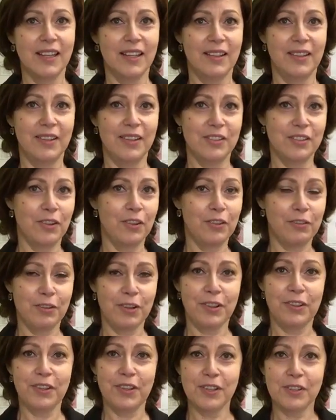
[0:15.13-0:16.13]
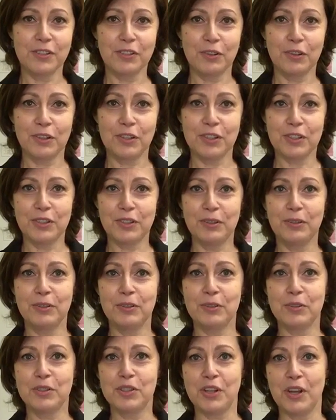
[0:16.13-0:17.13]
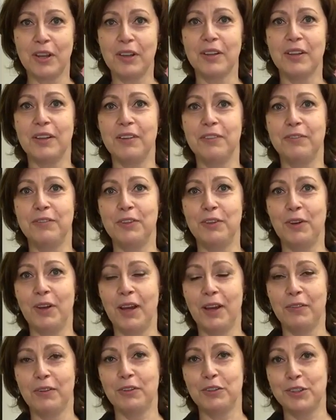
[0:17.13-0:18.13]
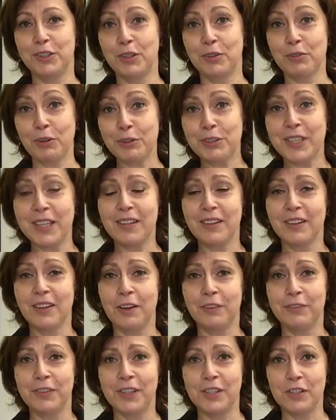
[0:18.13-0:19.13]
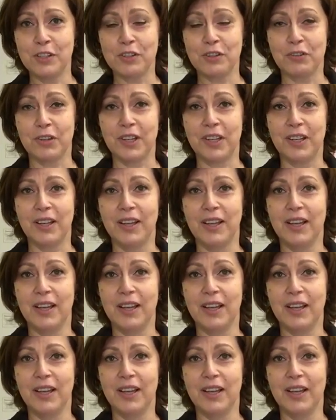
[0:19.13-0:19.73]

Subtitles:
these are 3 things you can do to check if you have a rotator cuff injury.